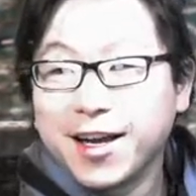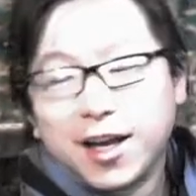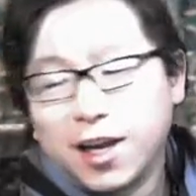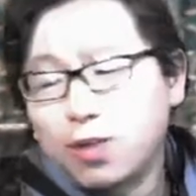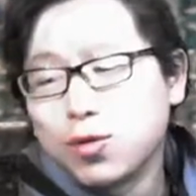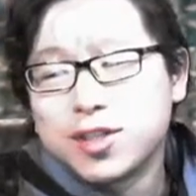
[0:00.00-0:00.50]

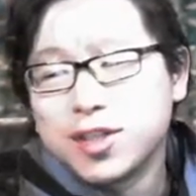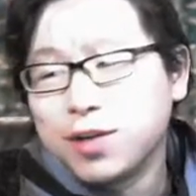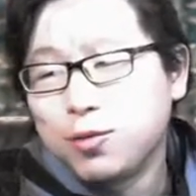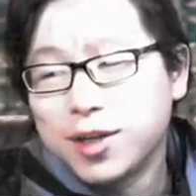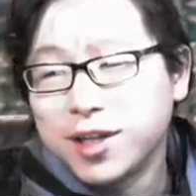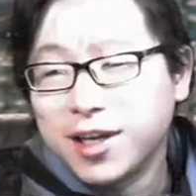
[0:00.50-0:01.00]
I wish I
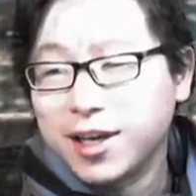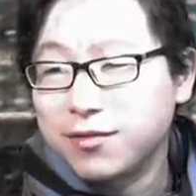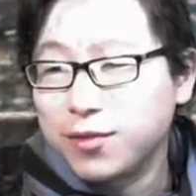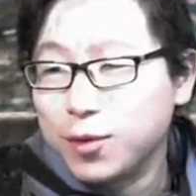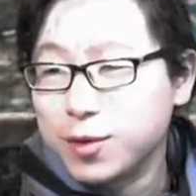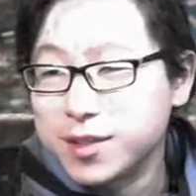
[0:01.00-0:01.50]
really have
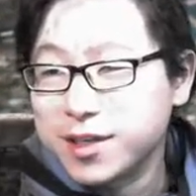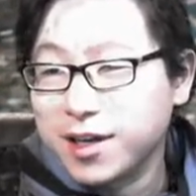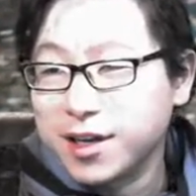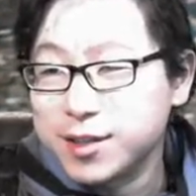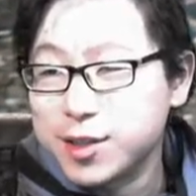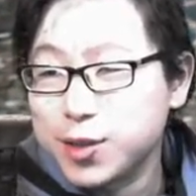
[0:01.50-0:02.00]
those kind
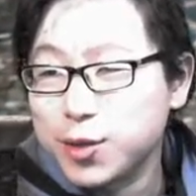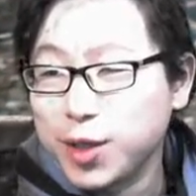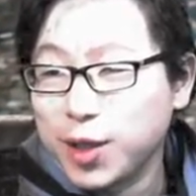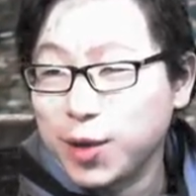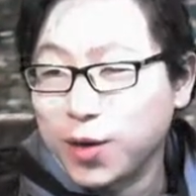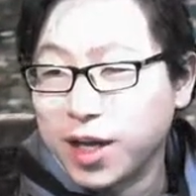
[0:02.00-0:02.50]
of
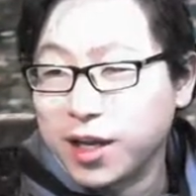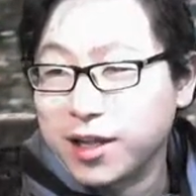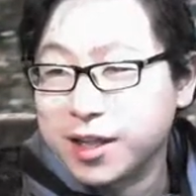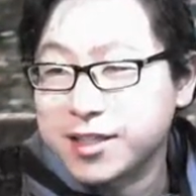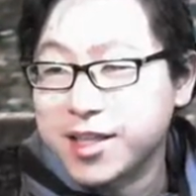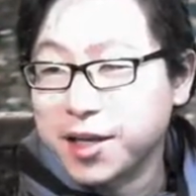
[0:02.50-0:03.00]
studio kind of
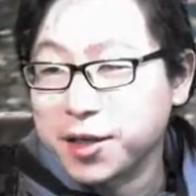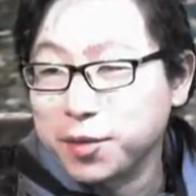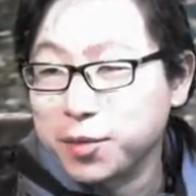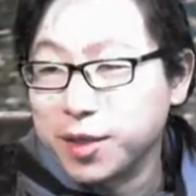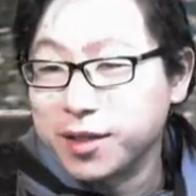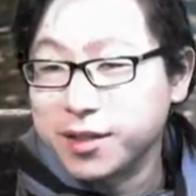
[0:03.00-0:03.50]
setting,
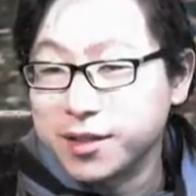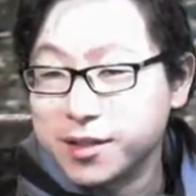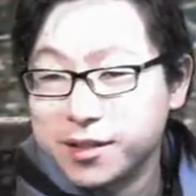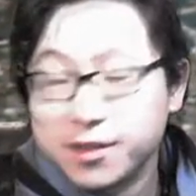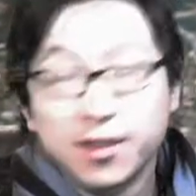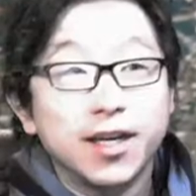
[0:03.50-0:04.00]
but
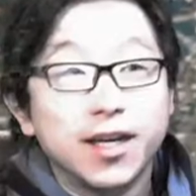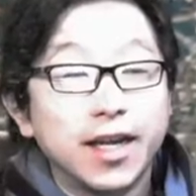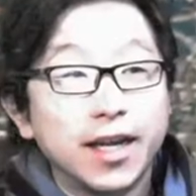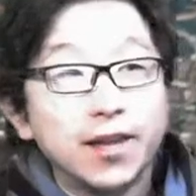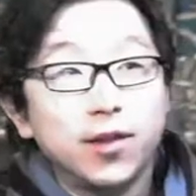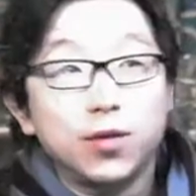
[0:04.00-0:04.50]
it's
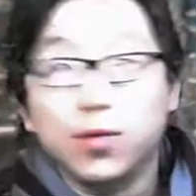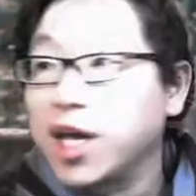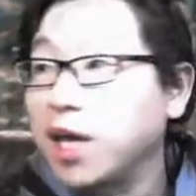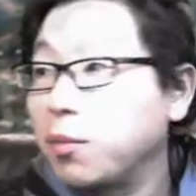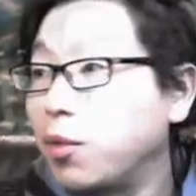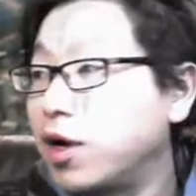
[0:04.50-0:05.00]
two
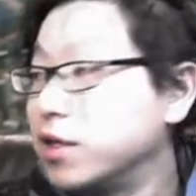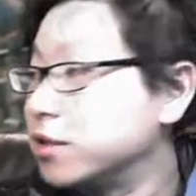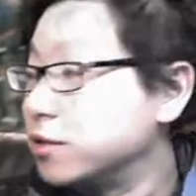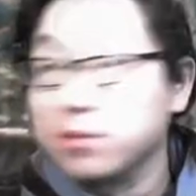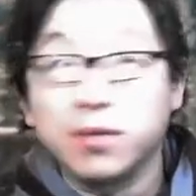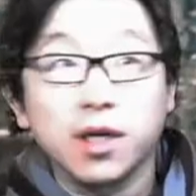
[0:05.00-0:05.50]
cameras
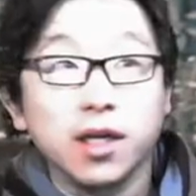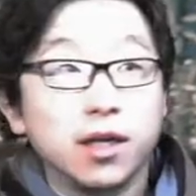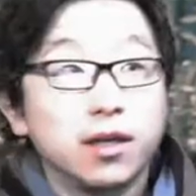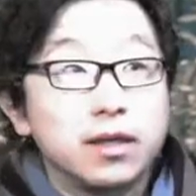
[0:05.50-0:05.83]
on my